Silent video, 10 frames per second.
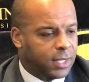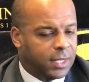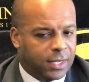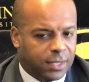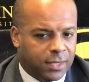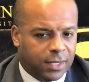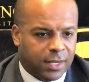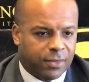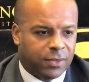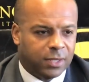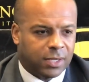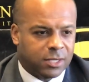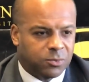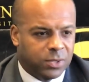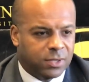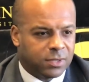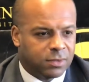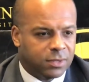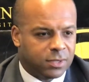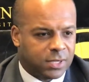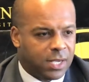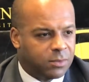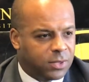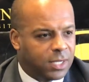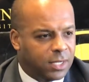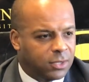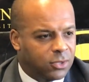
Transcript: And I think that's been the same thing.